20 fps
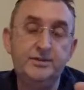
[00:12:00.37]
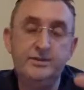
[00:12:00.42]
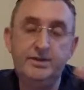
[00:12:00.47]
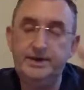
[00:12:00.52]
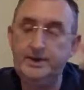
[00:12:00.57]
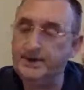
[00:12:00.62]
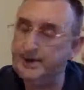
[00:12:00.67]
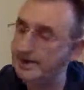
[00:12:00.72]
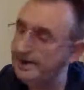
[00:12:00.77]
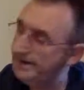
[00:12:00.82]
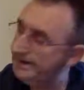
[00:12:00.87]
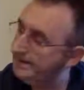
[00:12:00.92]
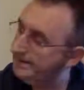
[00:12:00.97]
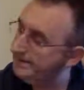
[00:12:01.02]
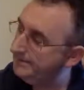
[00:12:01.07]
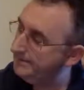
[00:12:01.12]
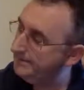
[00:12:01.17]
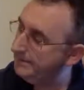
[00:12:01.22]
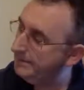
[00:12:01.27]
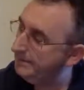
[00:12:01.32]
to be a
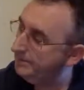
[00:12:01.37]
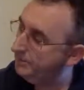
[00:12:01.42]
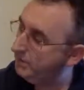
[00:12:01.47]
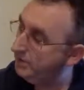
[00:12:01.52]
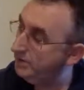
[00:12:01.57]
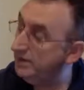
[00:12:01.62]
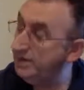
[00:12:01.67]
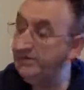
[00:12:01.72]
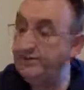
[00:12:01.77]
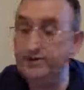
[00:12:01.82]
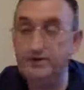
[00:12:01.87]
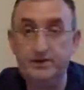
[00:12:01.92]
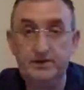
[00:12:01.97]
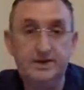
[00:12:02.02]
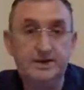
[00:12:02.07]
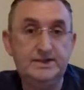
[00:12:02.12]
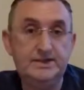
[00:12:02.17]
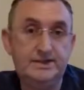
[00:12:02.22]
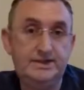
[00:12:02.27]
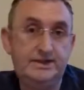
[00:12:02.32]
guide, or
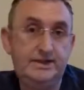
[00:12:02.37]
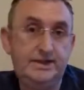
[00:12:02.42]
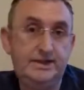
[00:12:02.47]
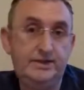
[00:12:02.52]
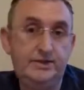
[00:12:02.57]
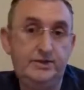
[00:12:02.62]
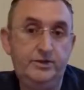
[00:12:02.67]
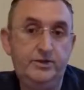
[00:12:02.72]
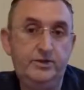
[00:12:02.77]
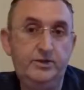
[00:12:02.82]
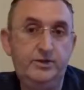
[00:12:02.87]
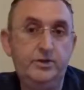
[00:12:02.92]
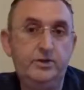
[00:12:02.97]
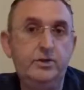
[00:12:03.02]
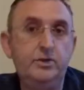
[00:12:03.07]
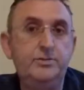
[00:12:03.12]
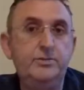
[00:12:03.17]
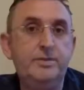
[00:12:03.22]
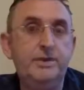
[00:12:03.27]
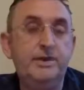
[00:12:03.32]
even, as I said,
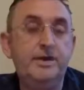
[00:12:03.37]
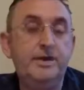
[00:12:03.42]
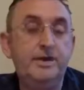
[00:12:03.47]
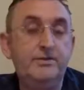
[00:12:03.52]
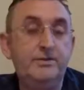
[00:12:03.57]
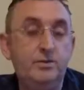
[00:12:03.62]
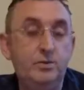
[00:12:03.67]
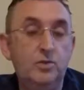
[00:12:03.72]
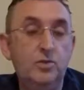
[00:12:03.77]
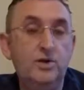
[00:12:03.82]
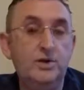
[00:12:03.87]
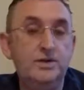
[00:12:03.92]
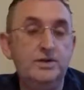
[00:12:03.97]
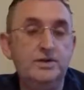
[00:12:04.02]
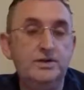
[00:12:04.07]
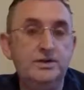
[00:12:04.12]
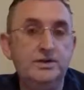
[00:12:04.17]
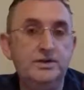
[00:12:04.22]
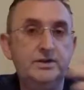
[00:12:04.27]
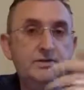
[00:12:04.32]
could be even
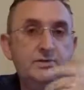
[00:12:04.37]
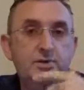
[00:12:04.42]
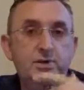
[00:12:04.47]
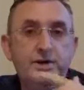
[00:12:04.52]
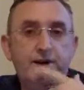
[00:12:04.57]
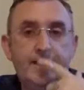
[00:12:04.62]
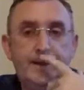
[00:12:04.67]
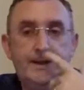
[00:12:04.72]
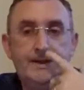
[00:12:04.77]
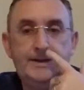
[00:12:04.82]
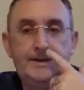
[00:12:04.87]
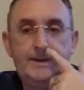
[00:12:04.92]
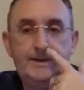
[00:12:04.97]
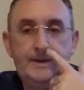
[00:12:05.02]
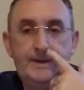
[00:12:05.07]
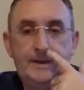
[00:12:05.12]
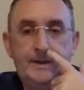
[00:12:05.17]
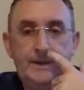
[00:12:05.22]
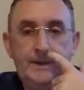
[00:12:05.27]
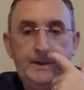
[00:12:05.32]
worse, a demonic
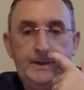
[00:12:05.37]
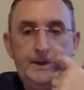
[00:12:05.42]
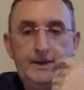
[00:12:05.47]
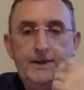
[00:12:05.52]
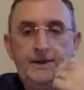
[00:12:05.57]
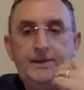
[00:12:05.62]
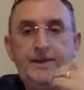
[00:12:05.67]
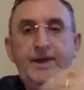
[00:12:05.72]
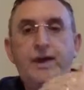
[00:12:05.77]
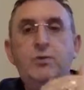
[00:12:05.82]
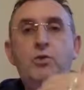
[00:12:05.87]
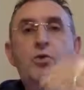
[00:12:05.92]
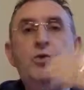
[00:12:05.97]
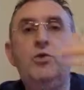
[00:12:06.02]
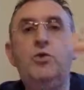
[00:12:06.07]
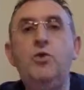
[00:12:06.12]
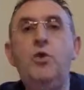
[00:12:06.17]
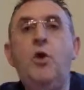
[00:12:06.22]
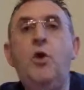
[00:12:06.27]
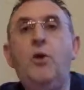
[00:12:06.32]
entity, they will
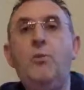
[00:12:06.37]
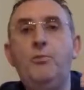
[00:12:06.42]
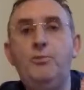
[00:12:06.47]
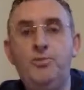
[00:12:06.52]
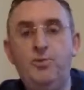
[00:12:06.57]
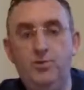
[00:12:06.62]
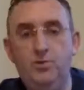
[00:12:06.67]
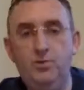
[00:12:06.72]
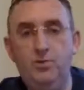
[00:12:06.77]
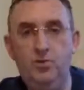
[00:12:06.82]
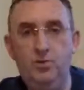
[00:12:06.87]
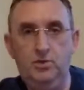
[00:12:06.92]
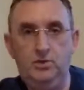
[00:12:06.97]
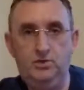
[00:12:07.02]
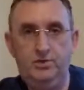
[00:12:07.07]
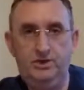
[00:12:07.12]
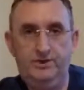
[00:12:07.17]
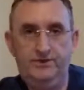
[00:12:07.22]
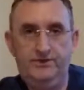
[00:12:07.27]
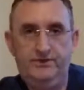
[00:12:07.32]
not
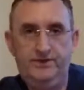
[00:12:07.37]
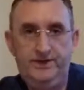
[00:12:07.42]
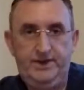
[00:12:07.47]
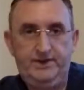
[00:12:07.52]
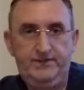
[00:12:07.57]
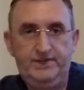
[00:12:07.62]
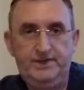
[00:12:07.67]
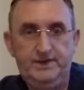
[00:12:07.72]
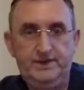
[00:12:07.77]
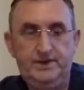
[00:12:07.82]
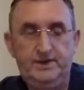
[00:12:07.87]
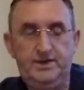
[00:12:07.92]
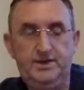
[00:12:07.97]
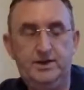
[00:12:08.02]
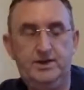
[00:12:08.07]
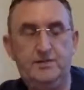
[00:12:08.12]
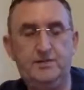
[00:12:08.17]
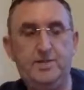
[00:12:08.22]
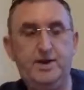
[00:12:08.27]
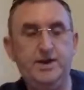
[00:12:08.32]
promote love, forgiveness, and
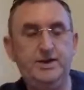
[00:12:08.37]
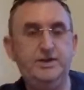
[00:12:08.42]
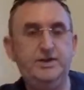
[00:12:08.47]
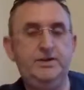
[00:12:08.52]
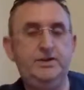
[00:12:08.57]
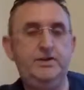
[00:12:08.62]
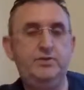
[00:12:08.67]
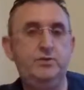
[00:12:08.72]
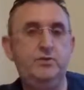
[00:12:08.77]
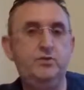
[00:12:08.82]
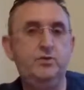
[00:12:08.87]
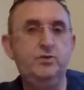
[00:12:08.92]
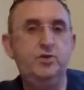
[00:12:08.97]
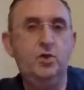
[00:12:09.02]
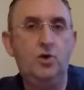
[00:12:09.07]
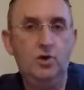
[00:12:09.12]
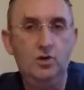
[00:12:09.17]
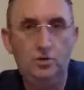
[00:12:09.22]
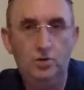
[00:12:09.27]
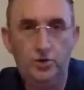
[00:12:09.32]
compassion. They will
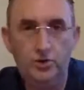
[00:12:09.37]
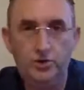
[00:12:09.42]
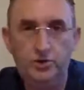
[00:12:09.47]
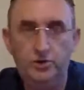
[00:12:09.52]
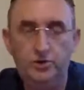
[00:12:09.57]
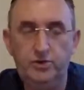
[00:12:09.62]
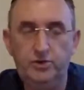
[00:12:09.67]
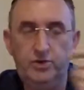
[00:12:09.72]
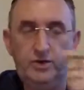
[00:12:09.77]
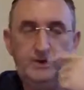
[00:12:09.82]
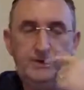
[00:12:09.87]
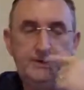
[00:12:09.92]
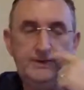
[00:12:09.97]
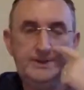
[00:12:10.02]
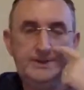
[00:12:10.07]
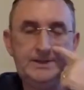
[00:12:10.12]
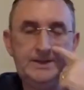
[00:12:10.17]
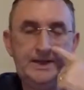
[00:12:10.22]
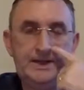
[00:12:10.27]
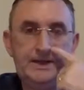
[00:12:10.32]
not want you to
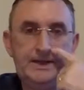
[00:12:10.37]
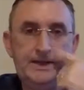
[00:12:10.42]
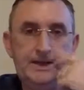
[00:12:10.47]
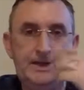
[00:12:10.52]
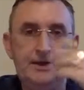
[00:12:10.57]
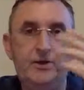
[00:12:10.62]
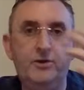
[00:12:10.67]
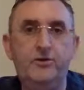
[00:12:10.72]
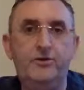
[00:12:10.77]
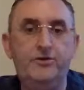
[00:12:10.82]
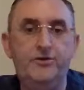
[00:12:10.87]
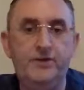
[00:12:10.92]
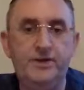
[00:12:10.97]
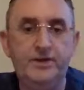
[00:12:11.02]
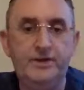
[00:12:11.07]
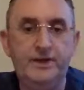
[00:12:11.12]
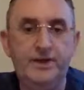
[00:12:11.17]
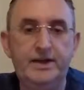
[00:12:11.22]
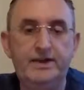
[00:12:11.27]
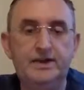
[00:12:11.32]
understand that or
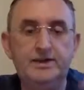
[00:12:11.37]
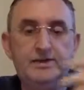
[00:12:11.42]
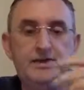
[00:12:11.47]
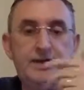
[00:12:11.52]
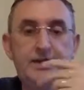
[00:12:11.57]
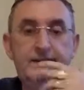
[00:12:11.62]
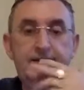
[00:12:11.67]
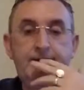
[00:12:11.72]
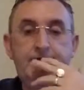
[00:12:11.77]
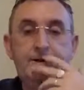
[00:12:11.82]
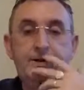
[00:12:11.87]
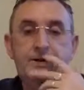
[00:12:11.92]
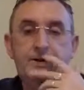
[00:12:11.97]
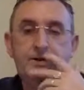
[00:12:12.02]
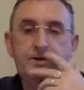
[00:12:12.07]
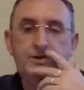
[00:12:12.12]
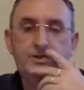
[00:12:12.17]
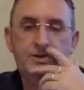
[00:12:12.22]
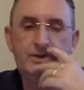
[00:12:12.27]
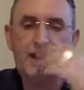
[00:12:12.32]
feel that side.
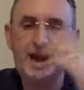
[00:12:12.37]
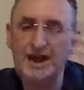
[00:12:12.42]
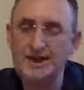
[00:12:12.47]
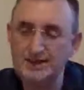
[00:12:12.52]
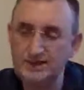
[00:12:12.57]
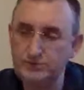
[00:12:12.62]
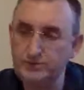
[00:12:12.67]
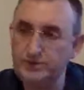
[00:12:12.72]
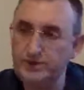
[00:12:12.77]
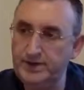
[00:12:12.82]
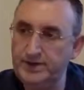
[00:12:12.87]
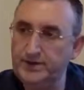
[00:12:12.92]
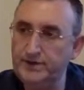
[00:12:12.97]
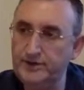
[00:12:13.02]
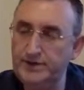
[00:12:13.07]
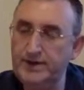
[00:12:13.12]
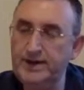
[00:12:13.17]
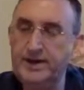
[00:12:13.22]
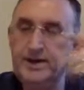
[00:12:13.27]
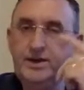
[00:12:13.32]
So that's really,
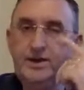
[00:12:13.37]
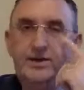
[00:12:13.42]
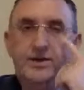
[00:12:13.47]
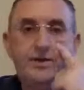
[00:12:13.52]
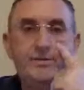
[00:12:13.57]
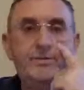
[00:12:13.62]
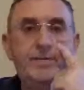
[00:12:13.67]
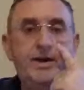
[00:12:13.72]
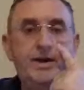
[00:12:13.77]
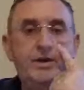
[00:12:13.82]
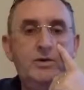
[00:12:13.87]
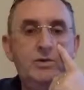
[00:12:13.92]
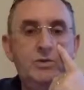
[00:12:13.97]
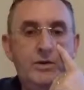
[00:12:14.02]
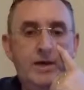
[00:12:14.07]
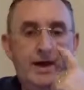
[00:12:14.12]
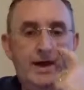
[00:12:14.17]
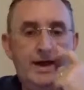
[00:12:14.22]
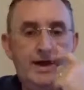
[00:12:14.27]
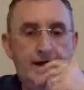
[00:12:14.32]
really another big
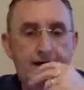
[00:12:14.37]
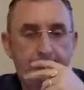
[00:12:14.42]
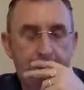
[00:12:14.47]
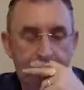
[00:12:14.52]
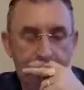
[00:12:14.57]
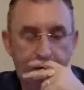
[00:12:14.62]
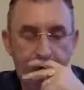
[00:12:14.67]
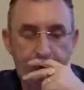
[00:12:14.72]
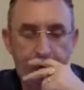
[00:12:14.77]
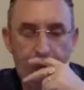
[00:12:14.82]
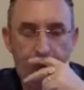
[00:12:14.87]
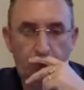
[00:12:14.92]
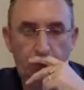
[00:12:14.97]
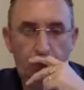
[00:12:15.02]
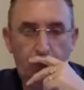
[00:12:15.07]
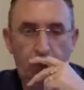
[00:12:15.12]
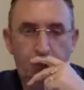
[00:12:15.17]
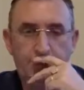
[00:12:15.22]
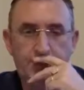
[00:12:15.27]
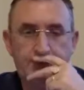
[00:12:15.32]

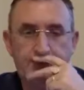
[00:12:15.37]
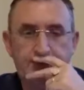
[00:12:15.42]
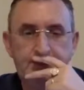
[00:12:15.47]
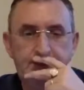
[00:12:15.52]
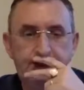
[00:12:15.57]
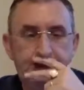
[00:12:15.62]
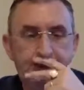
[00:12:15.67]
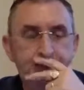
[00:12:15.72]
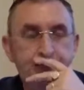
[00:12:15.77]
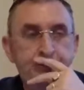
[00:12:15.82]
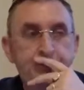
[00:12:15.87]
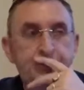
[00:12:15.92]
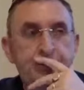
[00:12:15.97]
warning sign.